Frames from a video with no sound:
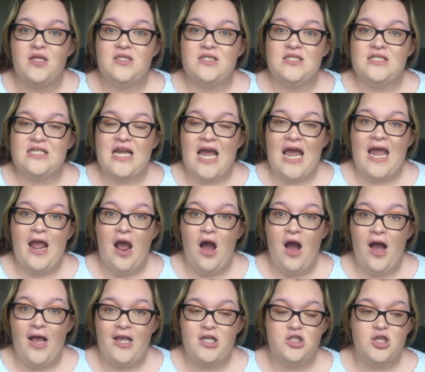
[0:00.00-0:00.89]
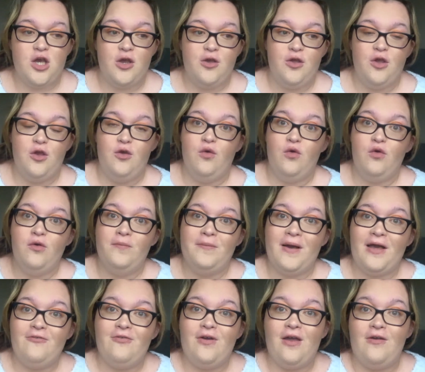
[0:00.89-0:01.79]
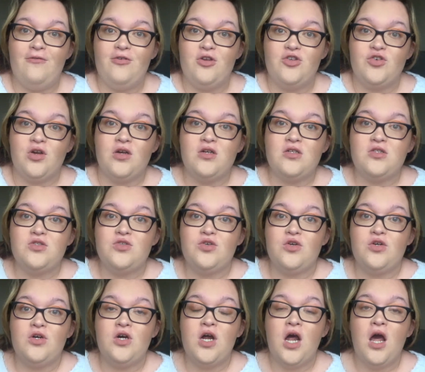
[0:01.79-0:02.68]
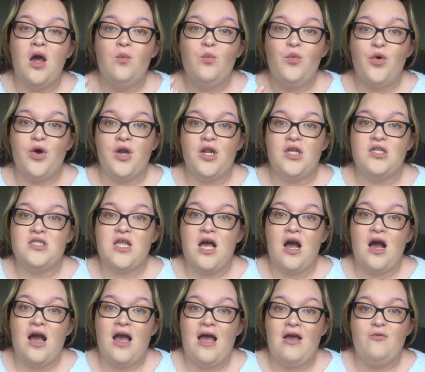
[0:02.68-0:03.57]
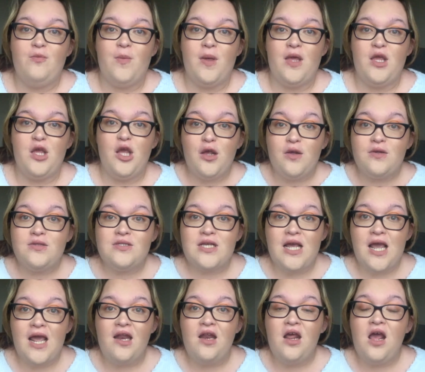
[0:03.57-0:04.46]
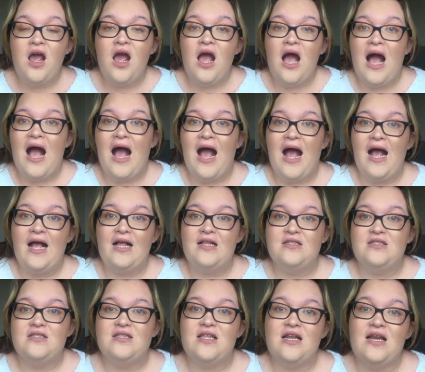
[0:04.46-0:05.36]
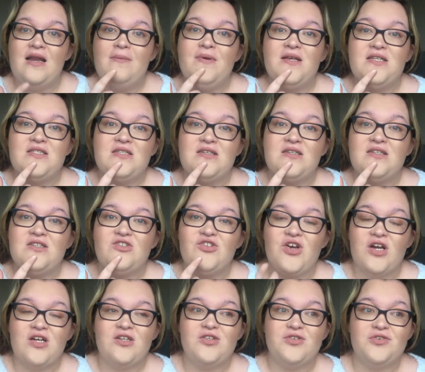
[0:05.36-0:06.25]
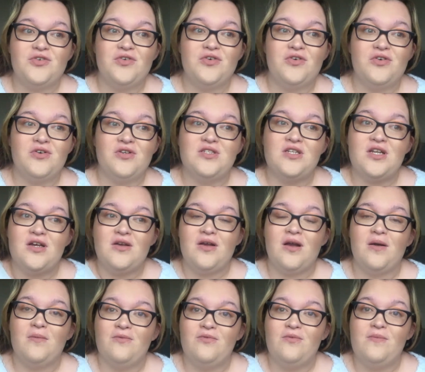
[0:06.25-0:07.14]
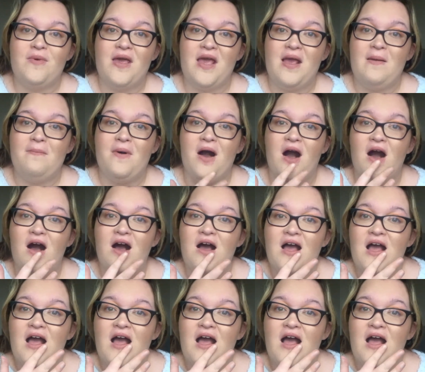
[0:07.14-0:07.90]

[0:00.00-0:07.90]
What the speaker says: Today I show you all my favourite drugstore products that I have been using, and the lip isn't drugstore, so don't come for me, but